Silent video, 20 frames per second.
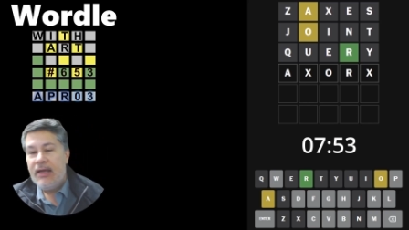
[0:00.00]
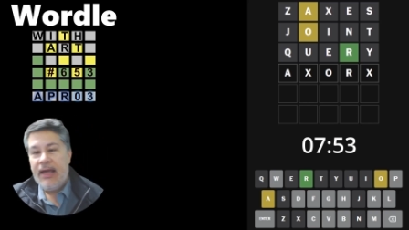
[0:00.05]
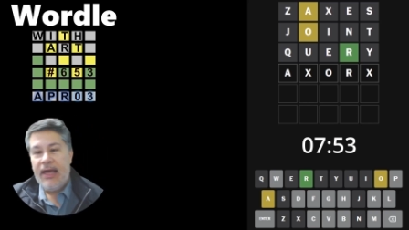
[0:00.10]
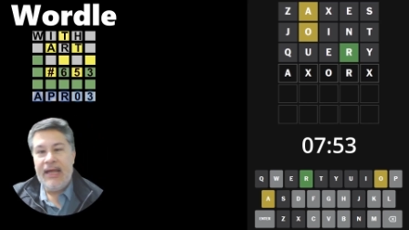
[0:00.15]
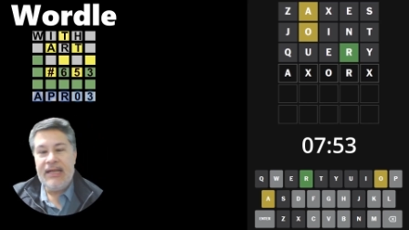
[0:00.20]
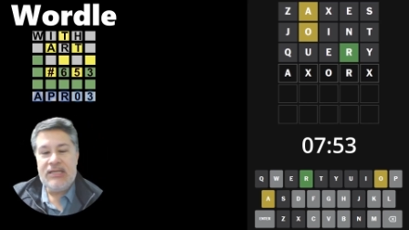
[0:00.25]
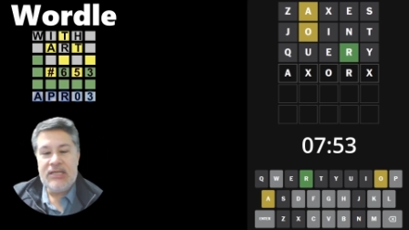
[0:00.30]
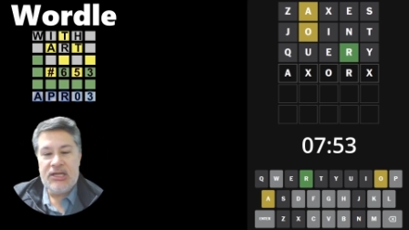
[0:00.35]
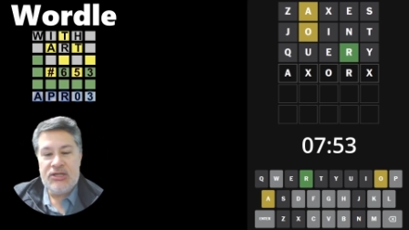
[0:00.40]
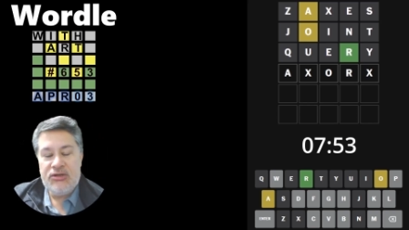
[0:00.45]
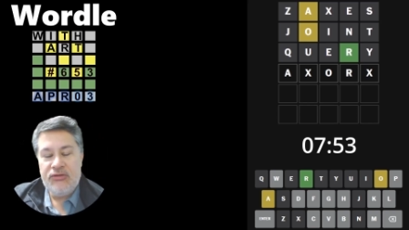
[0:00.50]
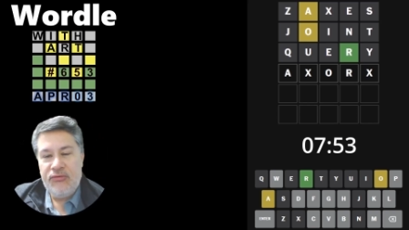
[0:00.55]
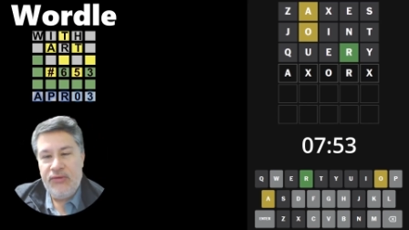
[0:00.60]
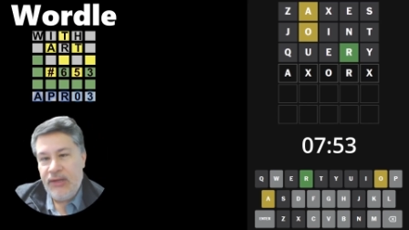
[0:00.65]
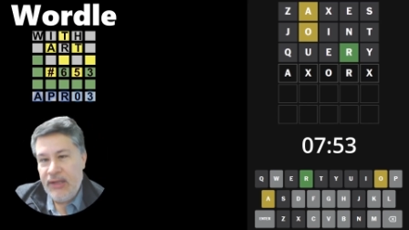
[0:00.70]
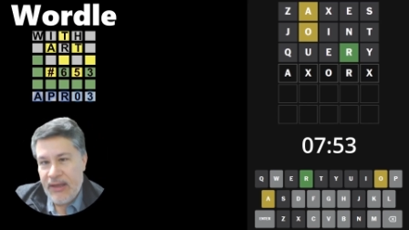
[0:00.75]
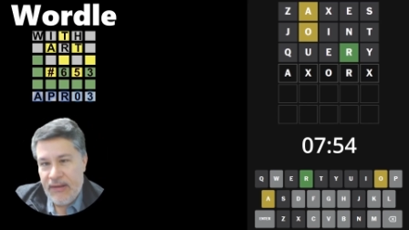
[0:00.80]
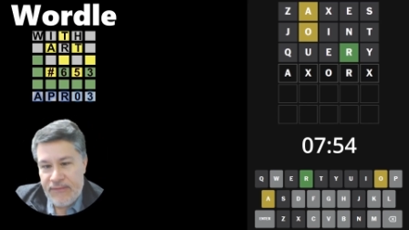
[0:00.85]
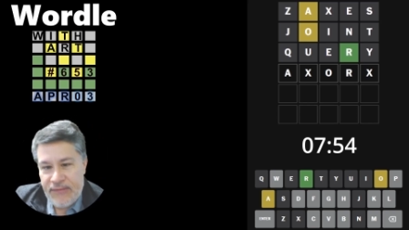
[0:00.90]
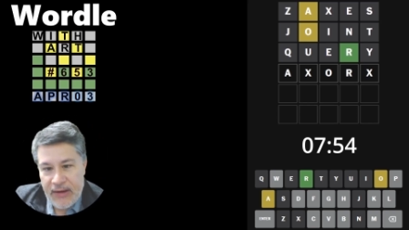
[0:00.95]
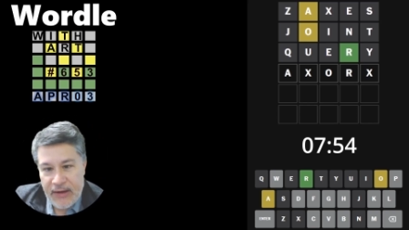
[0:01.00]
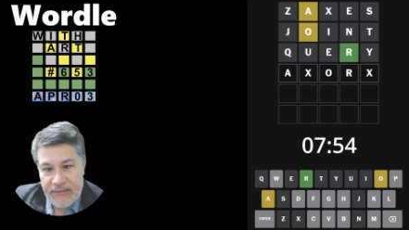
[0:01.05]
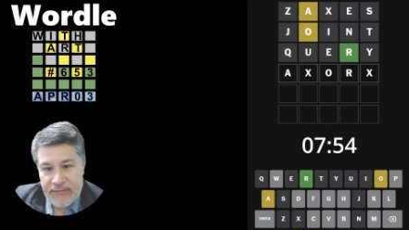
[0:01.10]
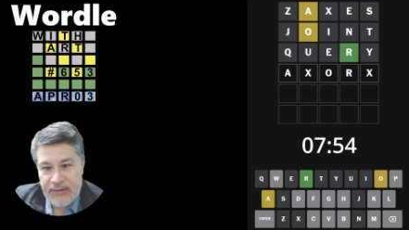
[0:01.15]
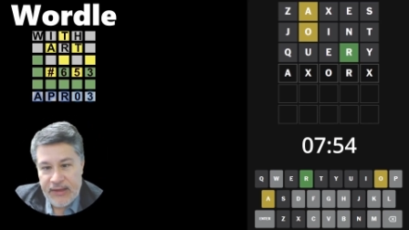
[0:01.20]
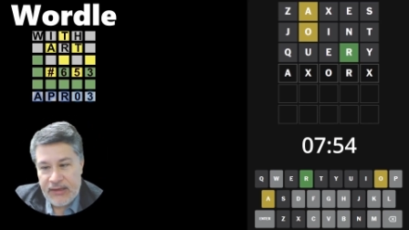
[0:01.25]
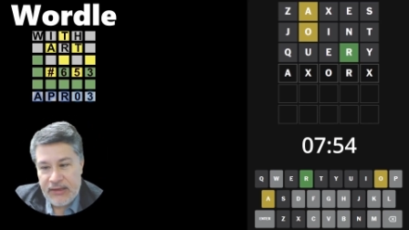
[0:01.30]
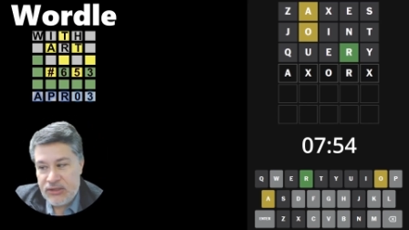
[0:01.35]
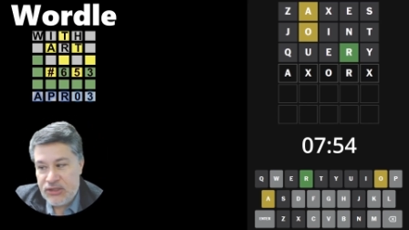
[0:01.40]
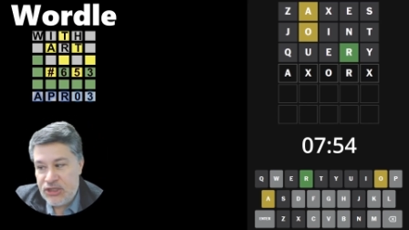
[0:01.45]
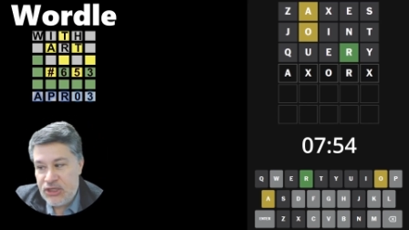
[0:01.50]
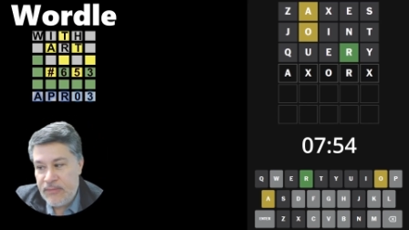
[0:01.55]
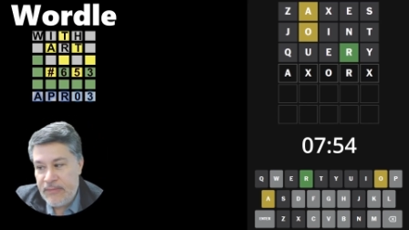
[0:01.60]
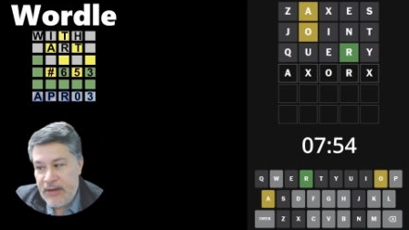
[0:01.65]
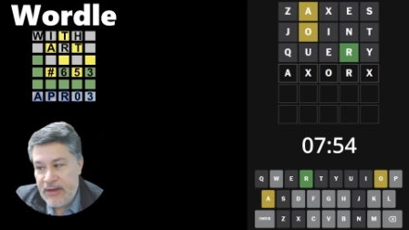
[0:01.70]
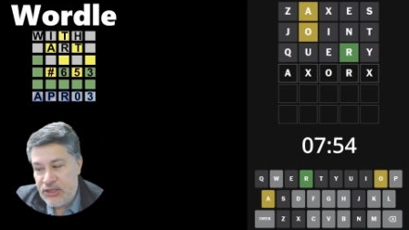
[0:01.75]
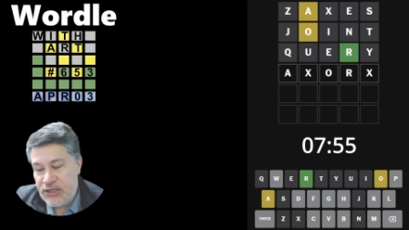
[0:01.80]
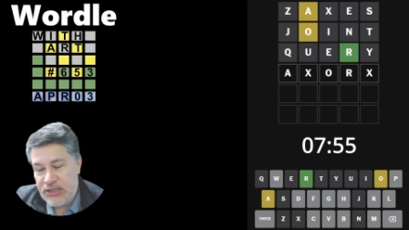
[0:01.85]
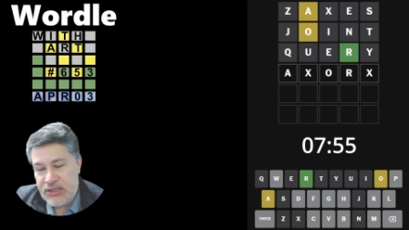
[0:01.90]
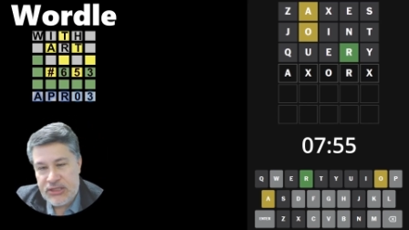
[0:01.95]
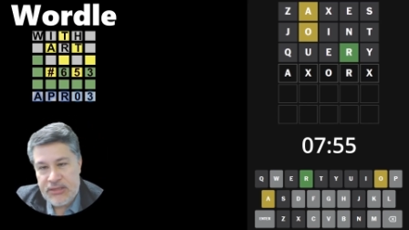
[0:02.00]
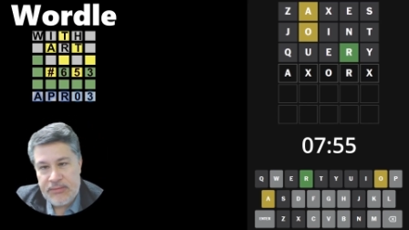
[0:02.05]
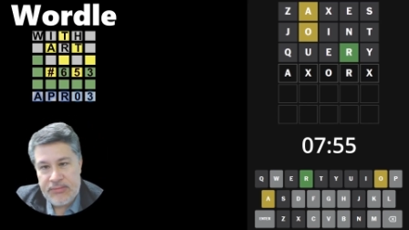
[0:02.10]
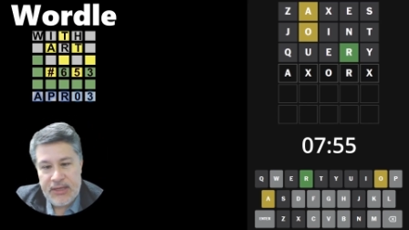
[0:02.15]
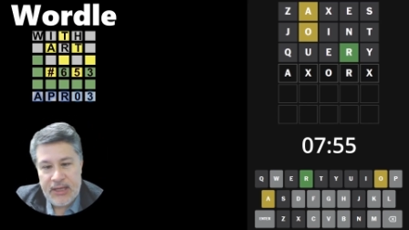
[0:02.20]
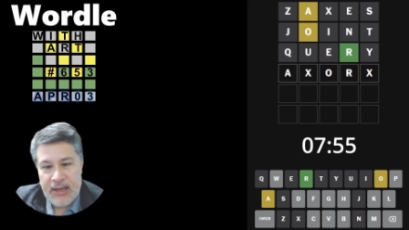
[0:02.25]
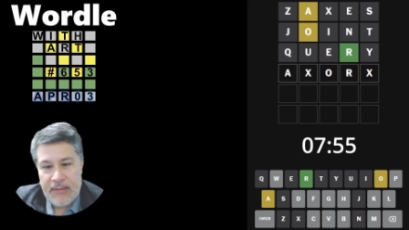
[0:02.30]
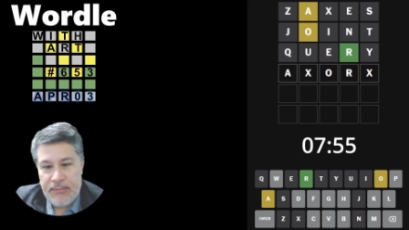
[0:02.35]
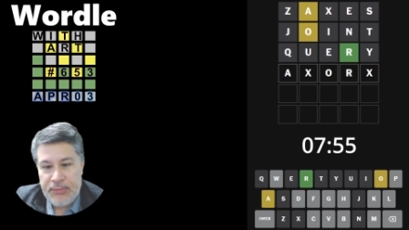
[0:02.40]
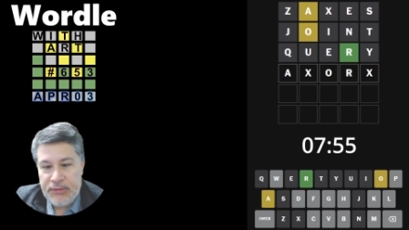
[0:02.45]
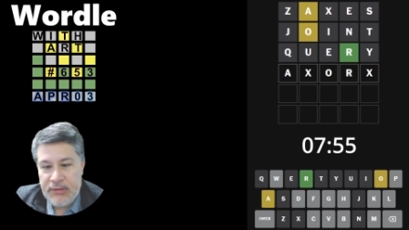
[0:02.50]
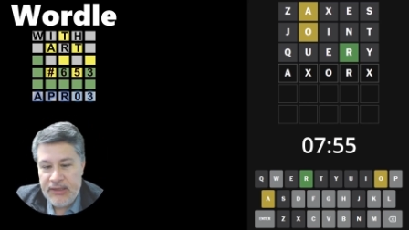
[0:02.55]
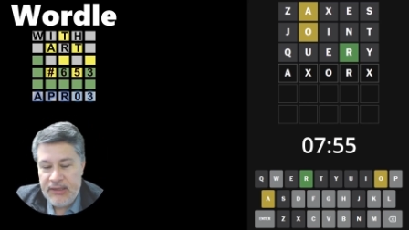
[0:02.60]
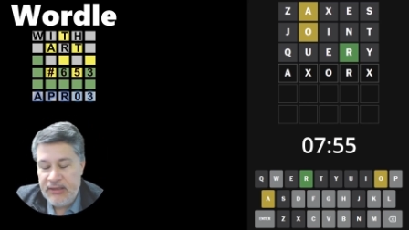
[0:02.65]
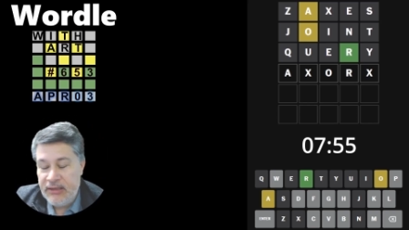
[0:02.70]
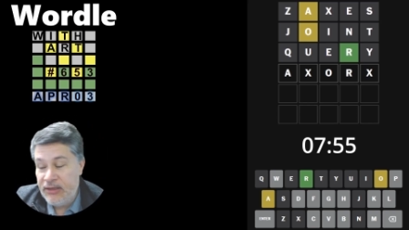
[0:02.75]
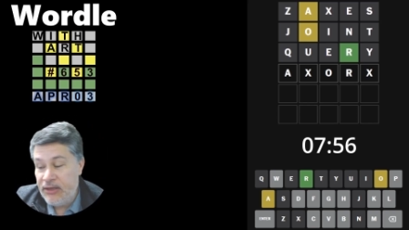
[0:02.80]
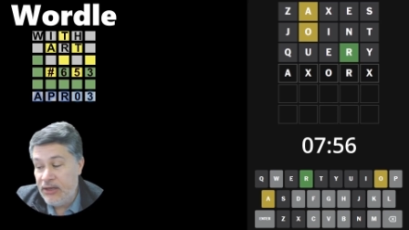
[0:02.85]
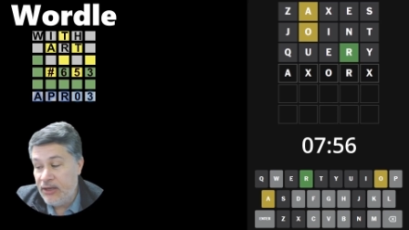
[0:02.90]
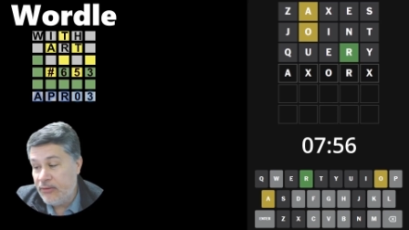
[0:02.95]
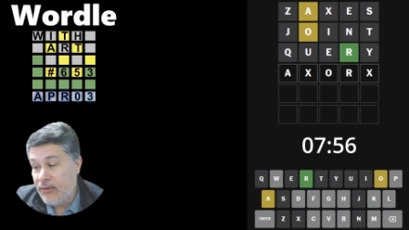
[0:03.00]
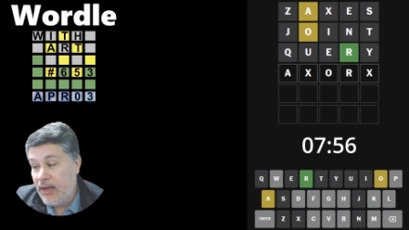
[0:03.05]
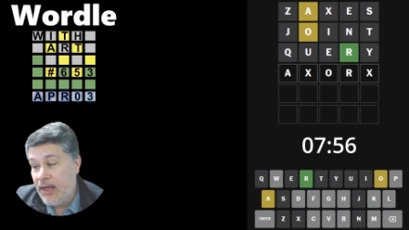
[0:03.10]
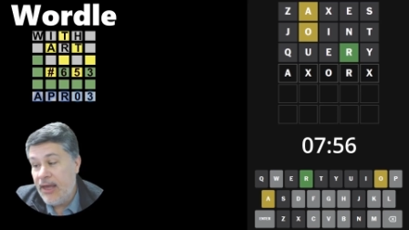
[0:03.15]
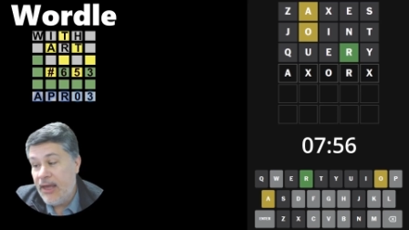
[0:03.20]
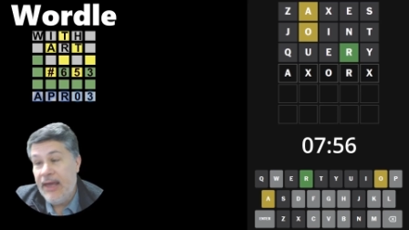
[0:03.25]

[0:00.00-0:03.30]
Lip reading: It doesn't really involve letters so much. It's something completely new.